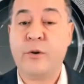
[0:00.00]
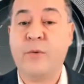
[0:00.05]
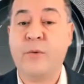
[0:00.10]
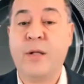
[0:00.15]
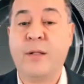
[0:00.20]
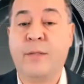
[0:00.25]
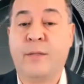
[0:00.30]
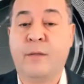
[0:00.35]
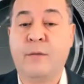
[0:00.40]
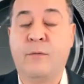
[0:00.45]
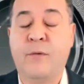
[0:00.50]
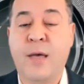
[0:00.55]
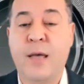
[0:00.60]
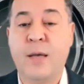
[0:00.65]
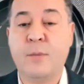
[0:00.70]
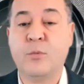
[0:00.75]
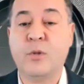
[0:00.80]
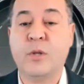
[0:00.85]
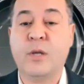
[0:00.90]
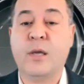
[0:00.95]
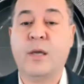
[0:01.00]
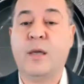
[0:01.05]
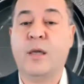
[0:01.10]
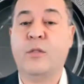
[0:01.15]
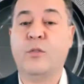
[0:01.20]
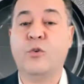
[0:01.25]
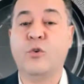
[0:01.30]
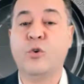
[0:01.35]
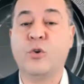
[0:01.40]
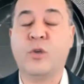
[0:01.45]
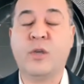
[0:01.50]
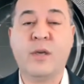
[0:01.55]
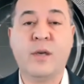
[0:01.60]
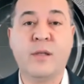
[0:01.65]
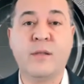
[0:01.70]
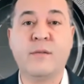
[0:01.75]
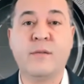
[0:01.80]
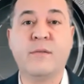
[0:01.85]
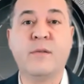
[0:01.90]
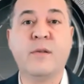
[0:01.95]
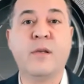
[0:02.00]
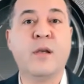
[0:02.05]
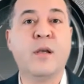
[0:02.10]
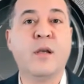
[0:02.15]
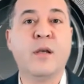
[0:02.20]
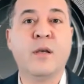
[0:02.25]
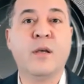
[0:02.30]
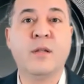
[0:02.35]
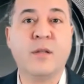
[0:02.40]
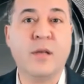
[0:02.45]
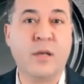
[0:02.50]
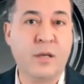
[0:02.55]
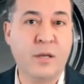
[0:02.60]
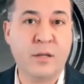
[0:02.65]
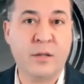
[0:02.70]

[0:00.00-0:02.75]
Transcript: wealthy family, 2 kids, they killed